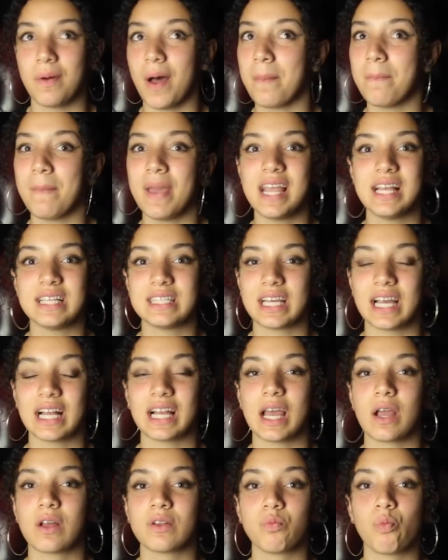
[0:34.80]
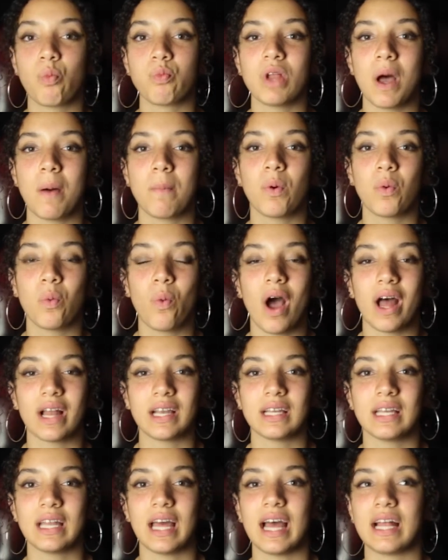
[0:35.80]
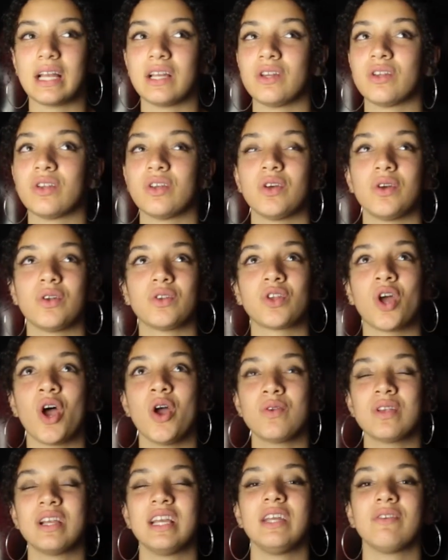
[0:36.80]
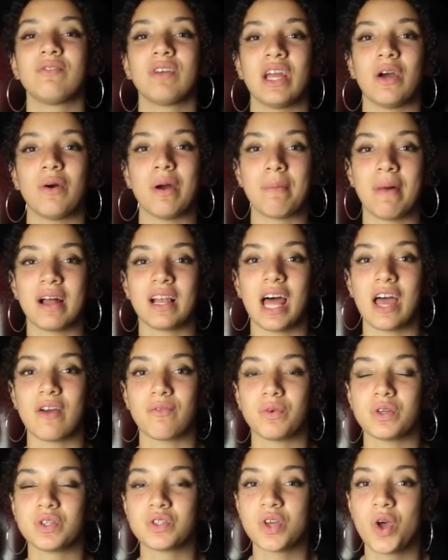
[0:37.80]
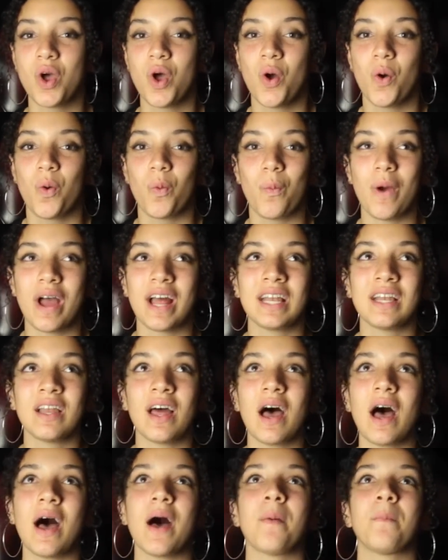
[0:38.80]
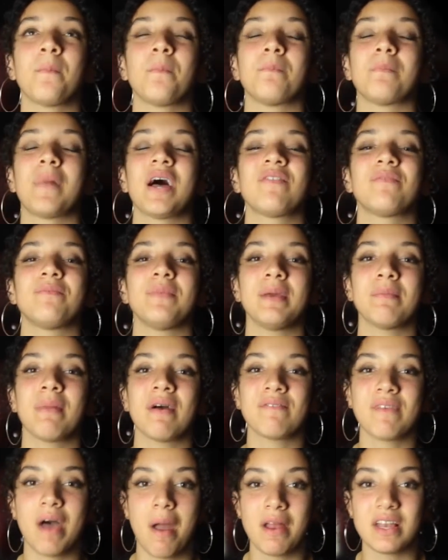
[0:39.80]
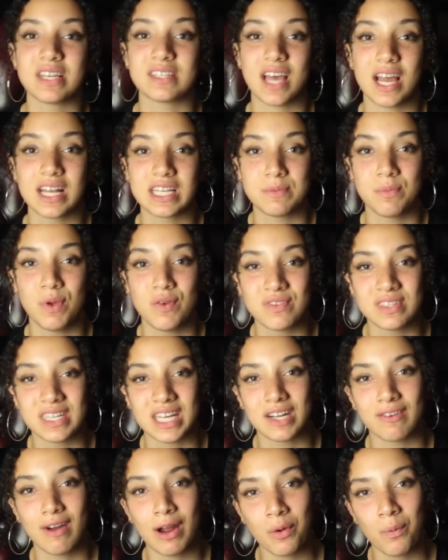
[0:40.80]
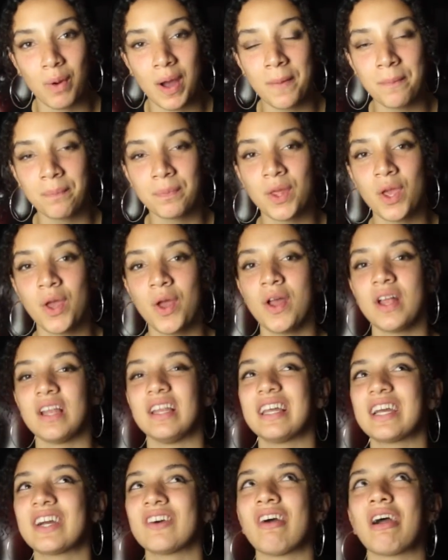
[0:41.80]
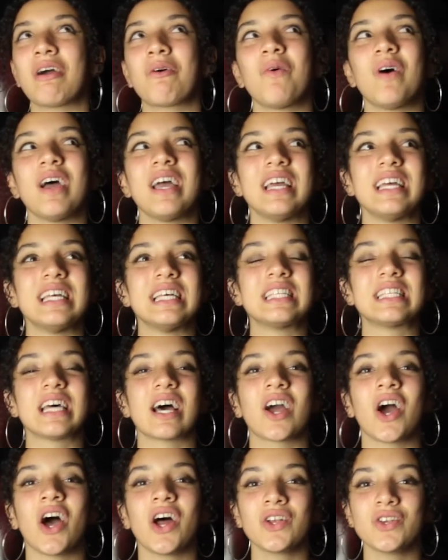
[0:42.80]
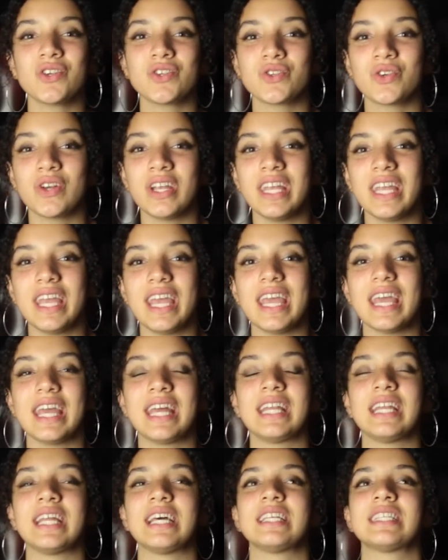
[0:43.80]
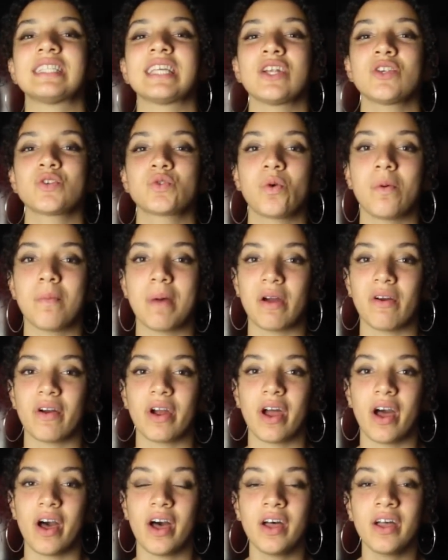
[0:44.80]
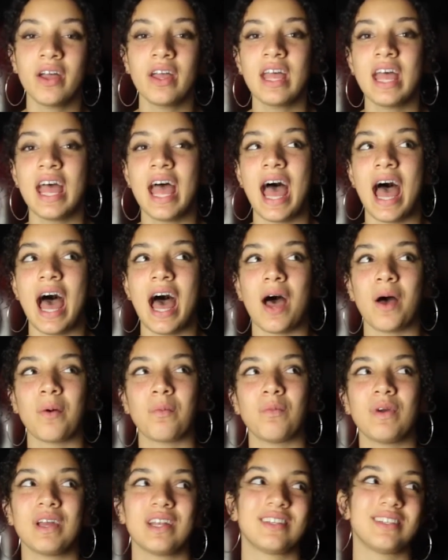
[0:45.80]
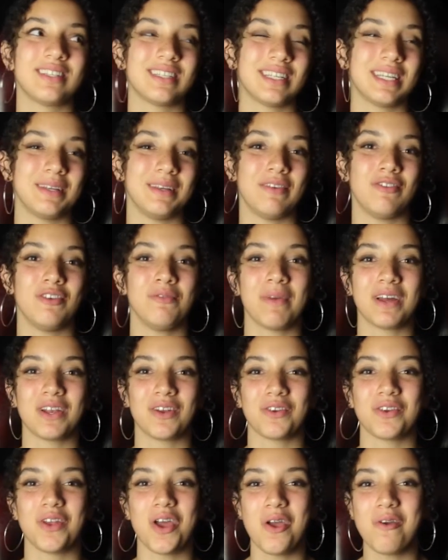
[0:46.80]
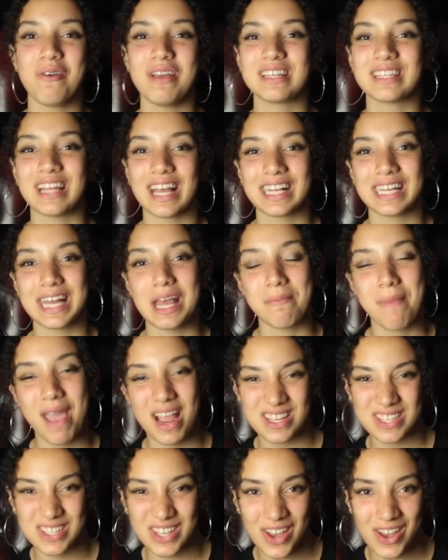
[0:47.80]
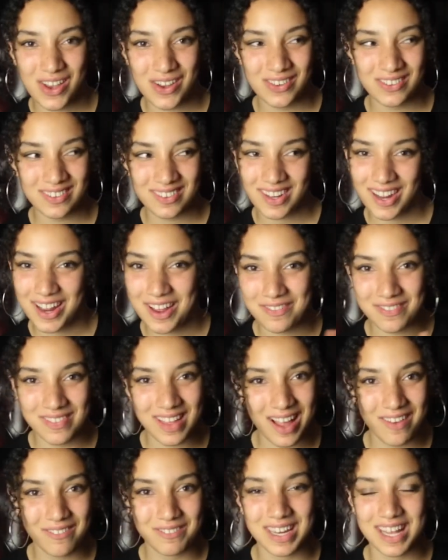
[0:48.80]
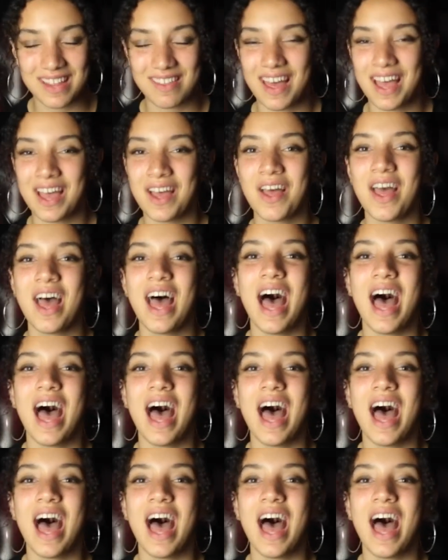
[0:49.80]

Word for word: amazing and like number one and totally real in my life was when um, my, me and my family decided to move to Nicaragua. Nicaragua is a country in Central America, um, which, if you might not know, is like near Mexico, kind of near there.